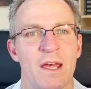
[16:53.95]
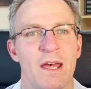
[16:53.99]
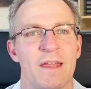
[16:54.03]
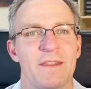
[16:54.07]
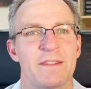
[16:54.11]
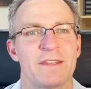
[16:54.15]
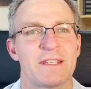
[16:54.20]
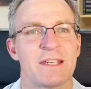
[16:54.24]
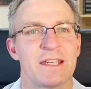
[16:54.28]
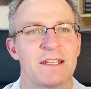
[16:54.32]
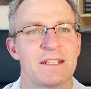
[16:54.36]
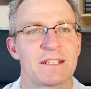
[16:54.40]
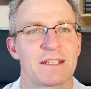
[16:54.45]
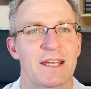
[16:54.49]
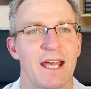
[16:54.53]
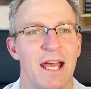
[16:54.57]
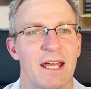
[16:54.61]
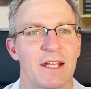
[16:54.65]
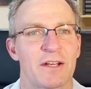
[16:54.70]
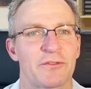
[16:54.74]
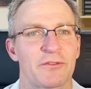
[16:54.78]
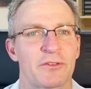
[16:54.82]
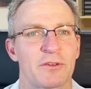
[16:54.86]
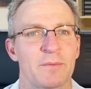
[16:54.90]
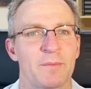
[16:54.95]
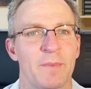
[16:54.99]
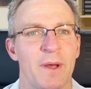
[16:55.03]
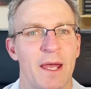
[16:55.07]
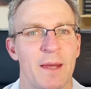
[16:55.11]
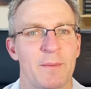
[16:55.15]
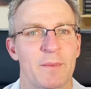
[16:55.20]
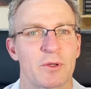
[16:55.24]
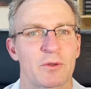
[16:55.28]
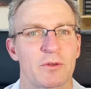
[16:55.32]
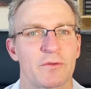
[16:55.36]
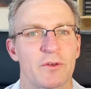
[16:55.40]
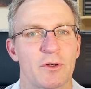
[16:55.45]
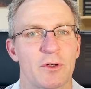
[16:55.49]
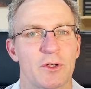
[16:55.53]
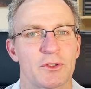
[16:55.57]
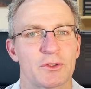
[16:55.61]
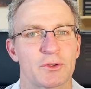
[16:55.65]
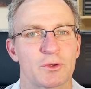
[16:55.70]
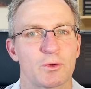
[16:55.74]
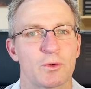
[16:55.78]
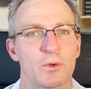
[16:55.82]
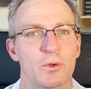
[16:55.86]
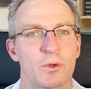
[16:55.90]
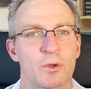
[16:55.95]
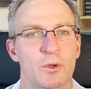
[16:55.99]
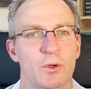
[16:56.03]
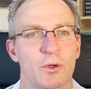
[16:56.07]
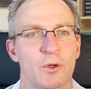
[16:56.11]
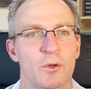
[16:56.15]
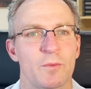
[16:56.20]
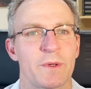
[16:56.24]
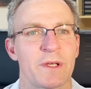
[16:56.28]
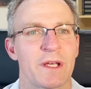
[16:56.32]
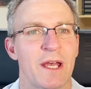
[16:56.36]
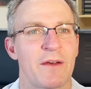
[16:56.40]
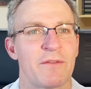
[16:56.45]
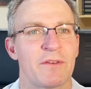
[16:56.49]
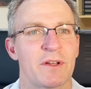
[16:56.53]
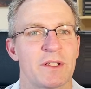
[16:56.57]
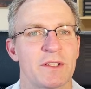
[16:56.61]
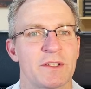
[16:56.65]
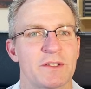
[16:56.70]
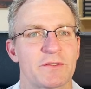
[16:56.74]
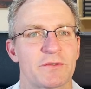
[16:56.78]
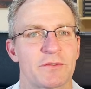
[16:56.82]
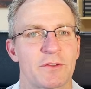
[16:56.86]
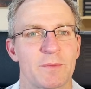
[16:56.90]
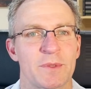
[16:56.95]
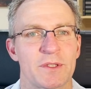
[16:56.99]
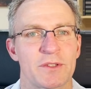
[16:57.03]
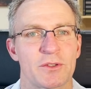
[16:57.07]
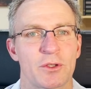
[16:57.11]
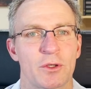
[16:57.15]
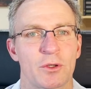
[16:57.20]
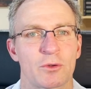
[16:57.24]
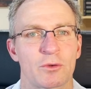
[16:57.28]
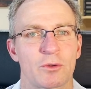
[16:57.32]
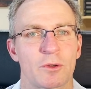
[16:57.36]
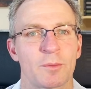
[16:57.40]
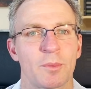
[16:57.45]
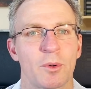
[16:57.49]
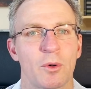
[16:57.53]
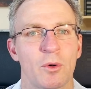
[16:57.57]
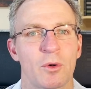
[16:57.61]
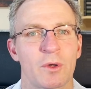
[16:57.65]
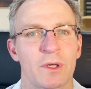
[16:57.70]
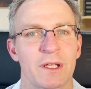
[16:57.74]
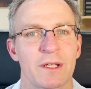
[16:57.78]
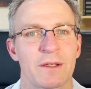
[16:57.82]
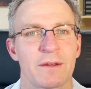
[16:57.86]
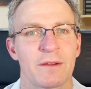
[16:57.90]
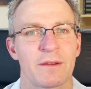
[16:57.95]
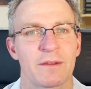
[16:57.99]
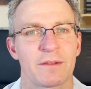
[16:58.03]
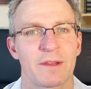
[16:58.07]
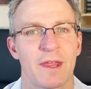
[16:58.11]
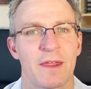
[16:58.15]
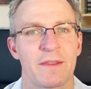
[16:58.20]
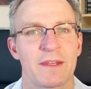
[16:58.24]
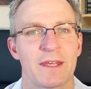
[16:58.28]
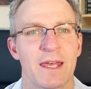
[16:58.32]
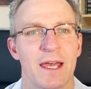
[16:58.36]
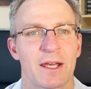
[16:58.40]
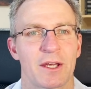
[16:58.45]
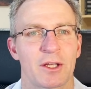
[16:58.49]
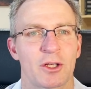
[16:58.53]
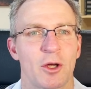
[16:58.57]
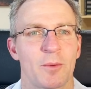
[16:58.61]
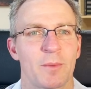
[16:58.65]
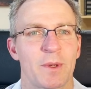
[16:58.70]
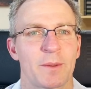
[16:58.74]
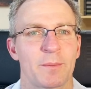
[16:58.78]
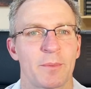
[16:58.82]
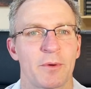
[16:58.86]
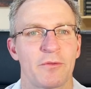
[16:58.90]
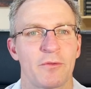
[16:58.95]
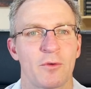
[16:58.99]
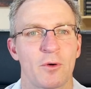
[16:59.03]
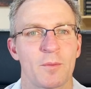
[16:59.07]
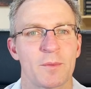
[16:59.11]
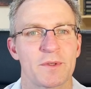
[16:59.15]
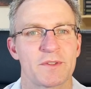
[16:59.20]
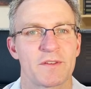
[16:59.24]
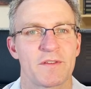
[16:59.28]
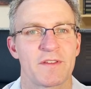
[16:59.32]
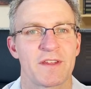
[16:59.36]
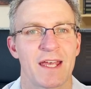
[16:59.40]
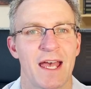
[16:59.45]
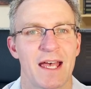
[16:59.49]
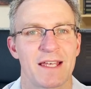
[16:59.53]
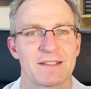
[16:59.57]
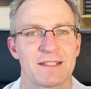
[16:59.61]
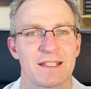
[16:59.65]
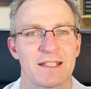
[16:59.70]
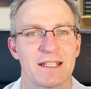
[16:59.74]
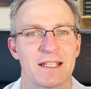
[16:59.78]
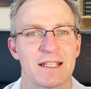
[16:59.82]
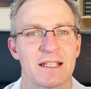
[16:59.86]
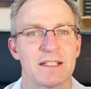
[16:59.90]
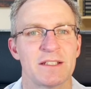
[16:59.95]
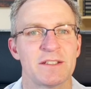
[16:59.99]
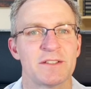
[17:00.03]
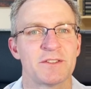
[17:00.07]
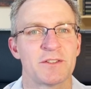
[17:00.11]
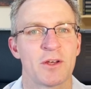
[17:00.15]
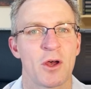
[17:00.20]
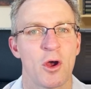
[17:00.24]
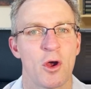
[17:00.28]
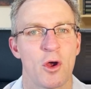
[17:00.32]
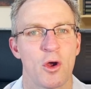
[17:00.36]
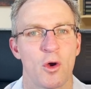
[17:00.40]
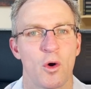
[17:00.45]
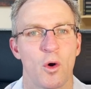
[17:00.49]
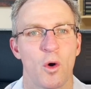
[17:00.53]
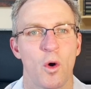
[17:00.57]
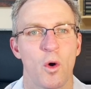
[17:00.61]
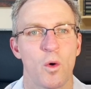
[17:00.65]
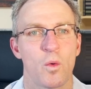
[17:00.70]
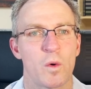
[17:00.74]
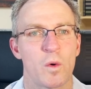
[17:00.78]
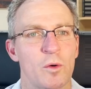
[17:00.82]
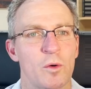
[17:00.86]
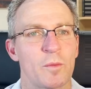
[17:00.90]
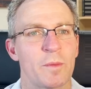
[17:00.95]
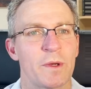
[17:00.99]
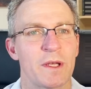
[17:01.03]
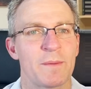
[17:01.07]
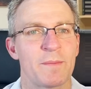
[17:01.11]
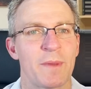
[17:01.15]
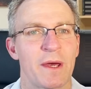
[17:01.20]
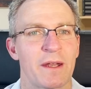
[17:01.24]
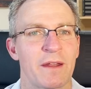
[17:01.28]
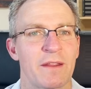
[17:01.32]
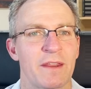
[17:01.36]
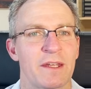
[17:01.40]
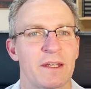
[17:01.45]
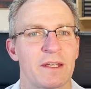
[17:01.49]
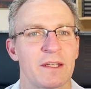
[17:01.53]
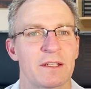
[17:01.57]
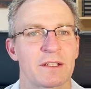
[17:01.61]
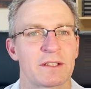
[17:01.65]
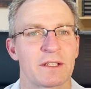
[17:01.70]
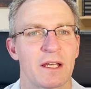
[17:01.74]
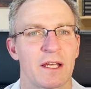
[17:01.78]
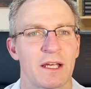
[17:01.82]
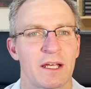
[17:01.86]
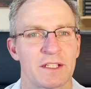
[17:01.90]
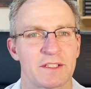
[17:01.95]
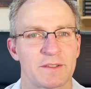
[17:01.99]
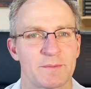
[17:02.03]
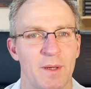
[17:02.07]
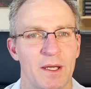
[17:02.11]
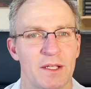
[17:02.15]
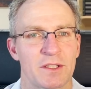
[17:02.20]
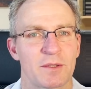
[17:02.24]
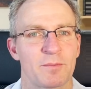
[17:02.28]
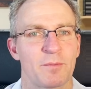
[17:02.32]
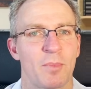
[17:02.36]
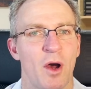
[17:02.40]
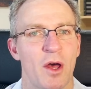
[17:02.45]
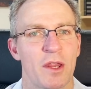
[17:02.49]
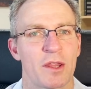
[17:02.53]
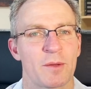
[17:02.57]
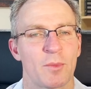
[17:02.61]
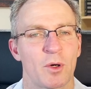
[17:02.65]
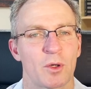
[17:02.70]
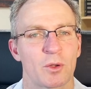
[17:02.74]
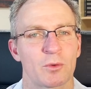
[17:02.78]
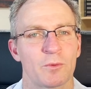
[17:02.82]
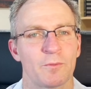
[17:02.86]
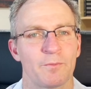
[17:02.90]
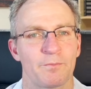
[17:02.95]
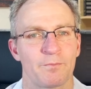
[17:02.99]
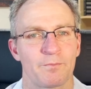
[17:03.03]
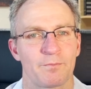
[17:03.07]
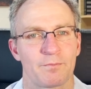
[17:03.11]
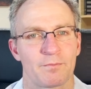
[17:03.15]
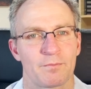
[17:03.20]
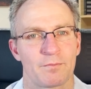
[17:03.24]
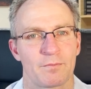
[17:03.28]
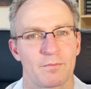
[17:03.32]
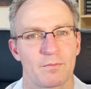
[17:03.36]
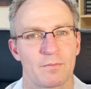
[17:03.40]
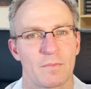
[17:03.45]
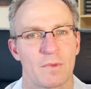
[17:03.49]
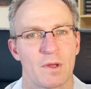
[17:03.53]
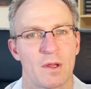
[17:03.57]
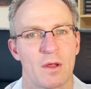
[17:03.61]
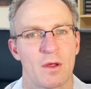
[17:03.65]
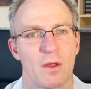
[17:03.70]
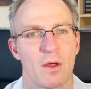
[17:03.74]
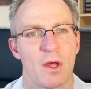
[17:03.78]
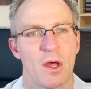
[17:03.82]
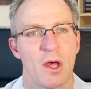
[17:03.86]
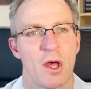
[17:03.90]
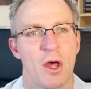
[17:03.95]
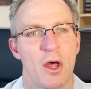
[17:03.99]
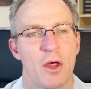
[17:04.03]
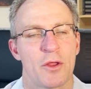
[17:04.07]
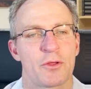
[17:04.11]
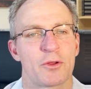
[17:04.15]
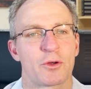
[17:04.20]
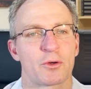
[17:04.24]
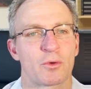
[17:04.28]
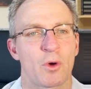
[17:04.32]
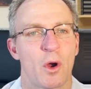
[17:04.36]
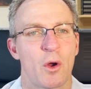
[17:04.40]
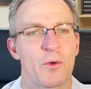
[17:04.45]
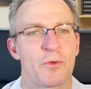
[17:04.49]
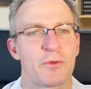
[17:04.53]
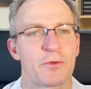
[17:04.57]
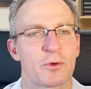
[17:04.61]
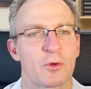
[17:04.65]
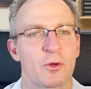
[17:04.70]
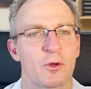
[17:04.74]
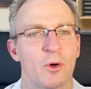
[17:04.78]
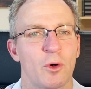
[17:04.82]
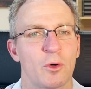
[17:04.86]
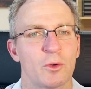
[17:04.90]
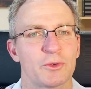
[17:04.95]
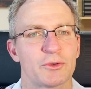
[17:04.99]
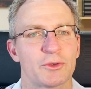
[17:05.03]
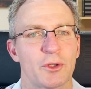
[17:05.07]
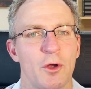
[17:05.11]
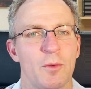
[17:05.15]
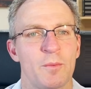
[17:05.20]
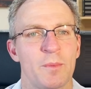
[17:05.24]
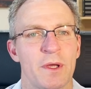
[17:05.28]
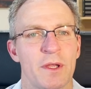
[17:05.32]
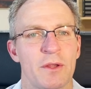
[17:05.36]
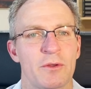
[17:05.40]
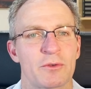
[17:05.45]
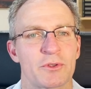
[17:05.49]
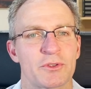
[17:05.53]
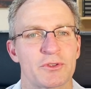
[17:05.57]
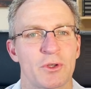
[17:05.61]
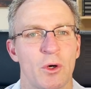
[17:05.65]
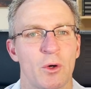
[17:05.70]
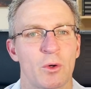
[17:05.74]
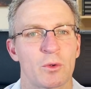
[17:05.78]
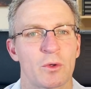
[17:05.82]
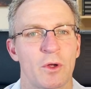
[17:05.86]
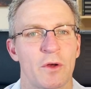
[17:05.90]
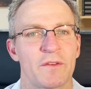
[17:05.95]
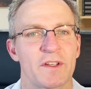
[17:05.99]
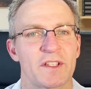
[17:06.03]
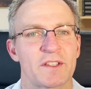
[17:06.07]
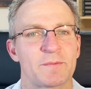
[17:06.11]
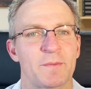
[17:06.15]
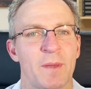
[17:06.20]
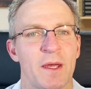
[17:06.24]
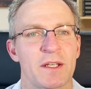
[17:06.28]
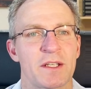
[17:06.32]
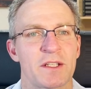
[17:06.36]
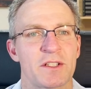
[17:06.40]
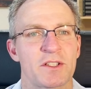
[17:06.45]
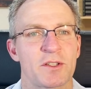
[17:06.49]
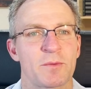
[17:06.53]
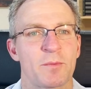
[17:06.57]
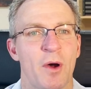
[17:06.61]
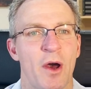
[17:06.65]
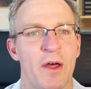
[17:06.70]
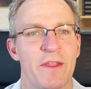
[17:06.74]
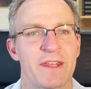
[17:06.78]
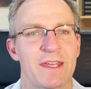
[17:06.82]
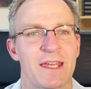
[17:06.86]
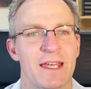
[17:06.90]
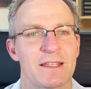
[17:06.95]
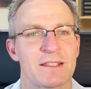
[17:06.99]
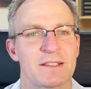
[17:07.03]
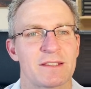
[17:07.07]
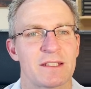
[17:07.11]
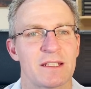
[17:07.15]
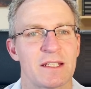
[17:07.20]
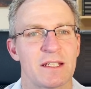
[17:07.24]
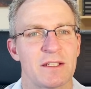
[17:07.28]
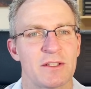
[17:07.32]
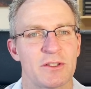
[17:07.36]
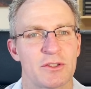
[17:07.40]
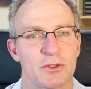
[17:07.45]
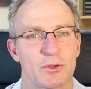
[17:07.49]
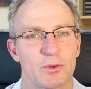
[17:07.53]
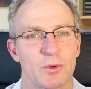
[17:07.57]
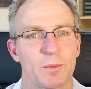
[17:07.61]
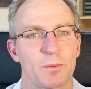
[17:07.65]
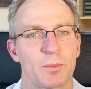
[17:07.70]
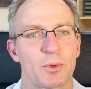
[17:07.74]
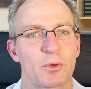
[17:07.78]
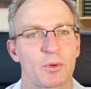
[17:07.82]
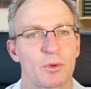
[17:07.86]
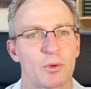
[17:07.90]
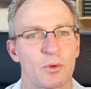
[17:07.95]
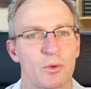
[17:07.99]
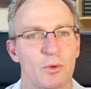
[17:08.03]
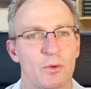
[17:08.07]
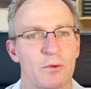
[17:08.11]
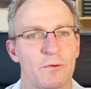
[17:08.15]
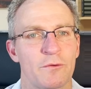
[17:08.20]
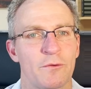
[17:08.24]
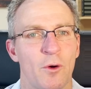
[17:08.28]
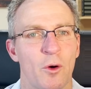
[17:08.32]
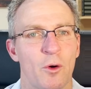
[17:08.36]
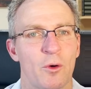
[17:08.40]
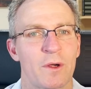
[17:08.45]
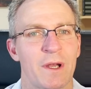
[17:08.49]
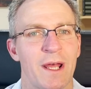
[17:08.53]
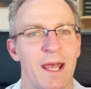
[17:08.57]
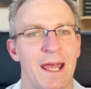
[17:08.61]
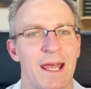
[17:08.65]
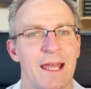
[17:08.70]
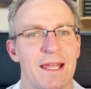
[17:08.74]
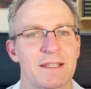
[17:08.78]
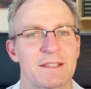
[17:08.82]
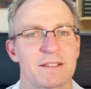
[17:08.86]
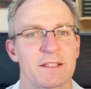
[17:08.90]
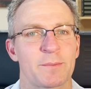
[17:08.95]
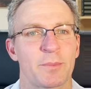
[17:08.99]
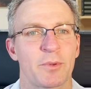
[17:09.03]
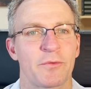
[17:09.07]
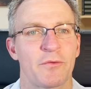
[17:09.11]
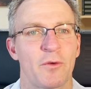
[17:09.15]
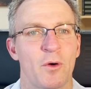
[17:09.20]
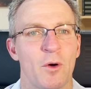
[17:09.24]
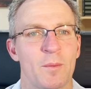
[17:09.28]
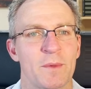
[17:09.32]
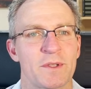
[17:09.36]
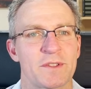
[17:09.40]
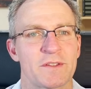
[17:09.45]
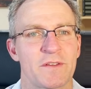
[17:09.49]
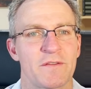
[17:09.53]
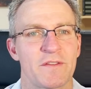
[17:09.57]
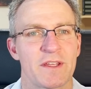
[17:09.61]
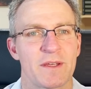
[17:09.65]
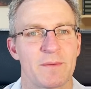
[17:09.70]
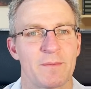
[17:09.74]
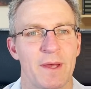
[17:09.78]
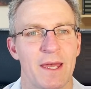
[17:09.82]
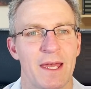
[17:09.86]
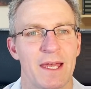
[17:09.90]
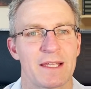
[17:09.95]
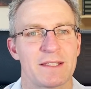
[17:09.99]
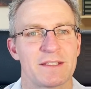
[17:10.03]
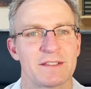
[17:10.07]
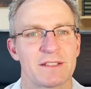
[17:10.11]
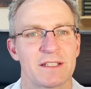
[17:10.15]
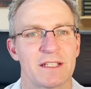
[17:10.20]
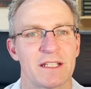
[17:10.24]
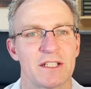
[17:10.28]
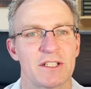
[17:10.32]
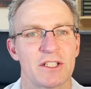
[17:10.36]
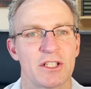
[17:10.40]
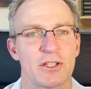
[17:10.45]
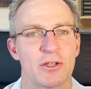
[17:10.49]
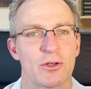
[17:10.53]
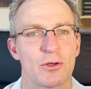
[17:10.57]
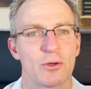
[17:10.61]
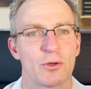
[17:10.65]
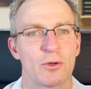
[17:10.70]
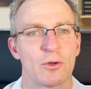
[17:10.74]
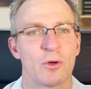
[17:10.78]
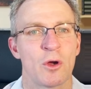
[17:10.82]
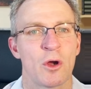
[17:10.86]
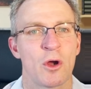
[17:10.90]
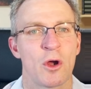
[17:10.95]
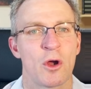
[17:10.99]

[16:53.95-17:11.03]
The indicator for impairment reversal could be evidence from internal reporting that the economic performance of the asset is or be better than expected by the model. The growth could also be the result of expenditure by the entity to improve or enhance the performance of the impaired CGU,